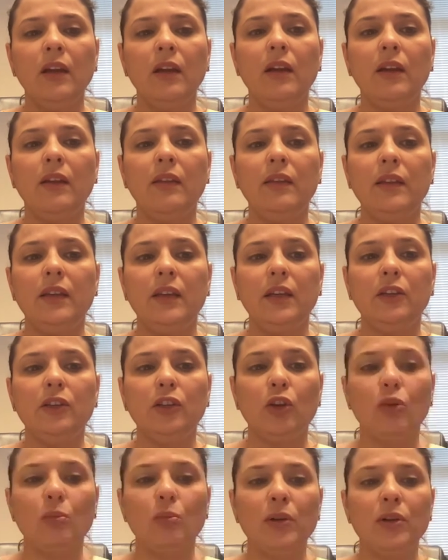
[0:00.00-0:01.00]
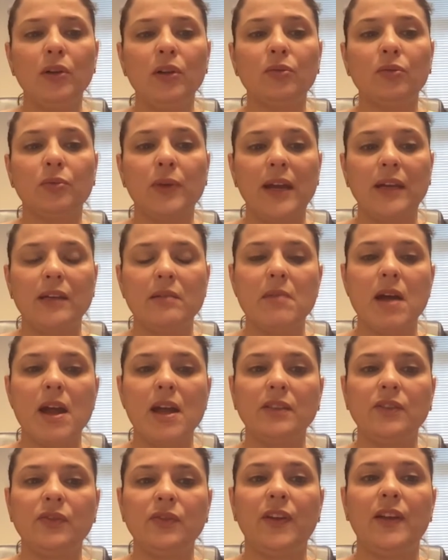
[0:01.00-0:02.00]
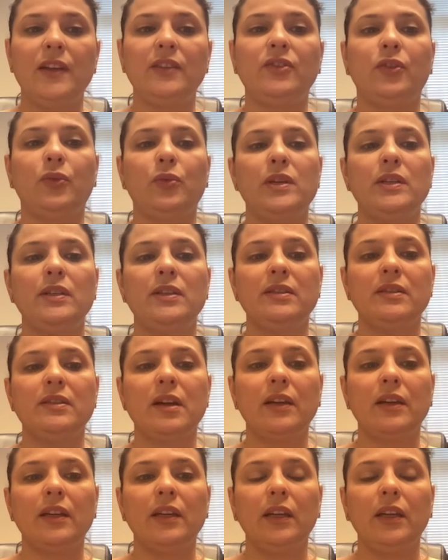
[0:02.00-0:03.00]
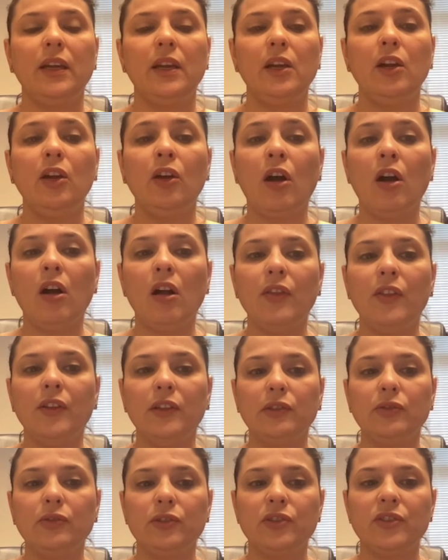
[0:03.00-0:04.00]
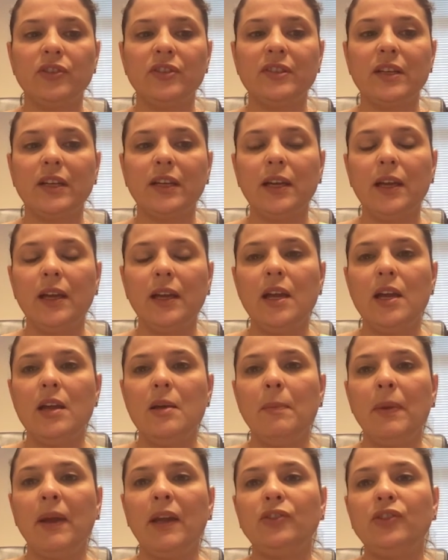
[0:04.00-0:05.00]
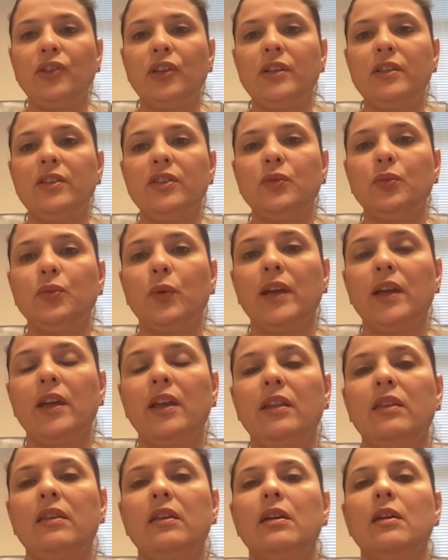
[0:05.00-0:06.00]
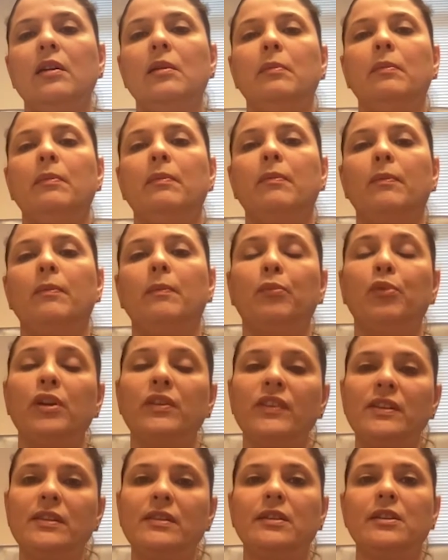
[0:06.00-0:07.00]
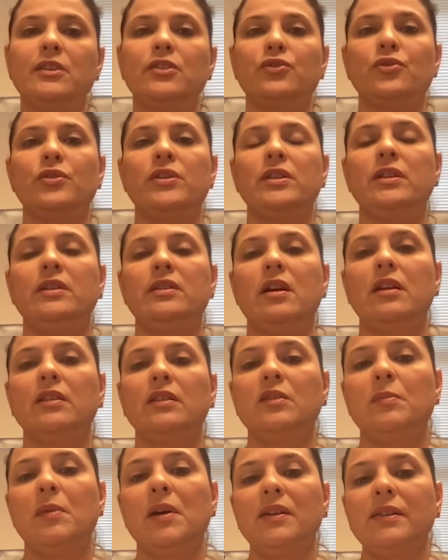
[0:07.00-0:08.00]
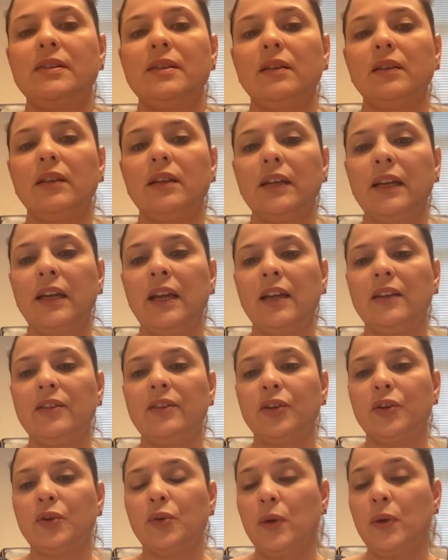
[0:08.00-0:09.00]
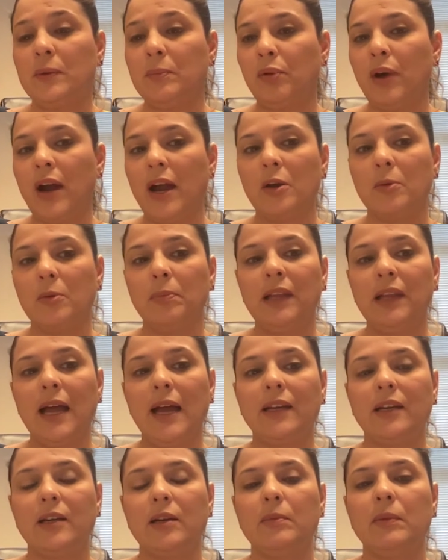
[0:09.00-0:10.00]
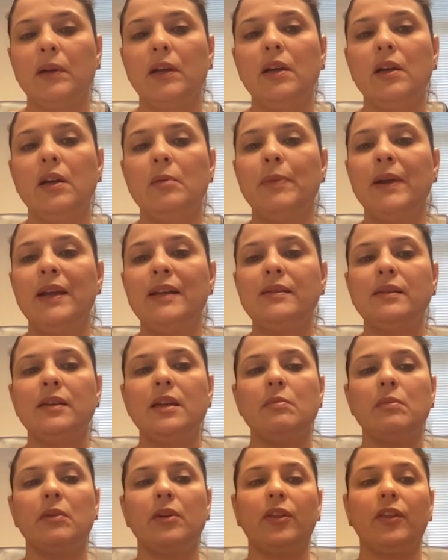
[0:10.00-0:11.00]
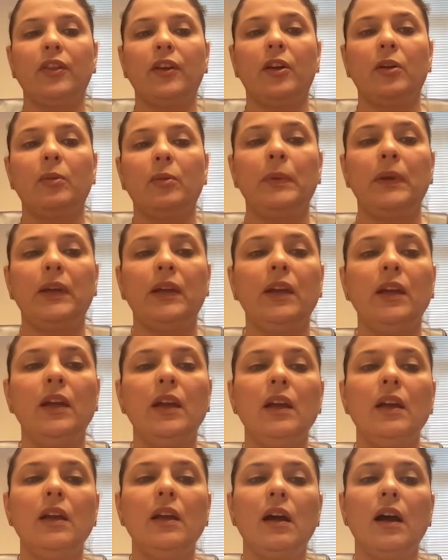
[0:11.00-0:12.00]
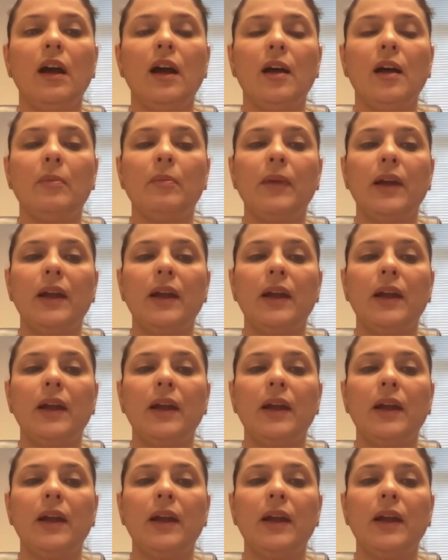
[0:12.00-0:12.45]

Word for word: In the global randomized phase three study called the LUNAR study, patients with previously treated non small cell lung cancer who had prior platinum based chemotherapy, um,